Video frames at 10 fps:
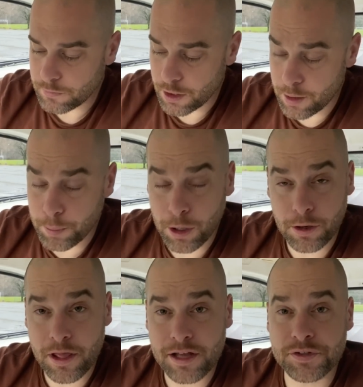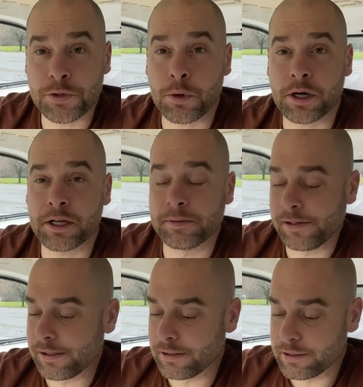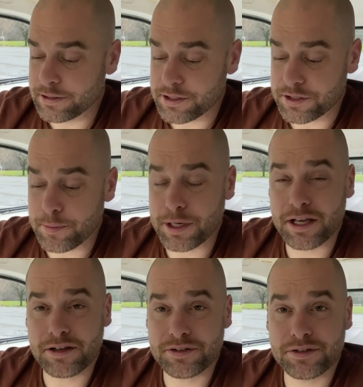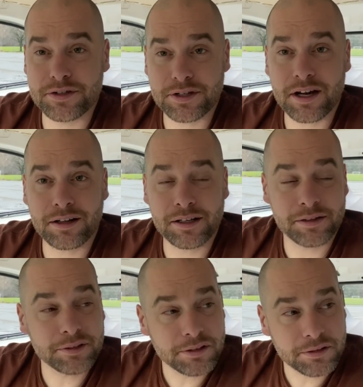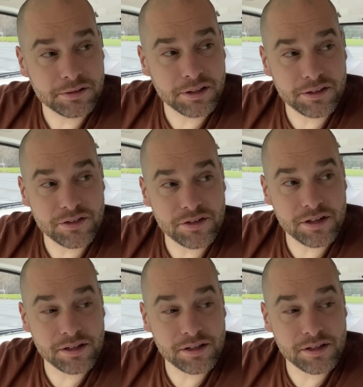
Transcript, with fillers: a part of that story. And somebody else is just kind of like, well, that's, you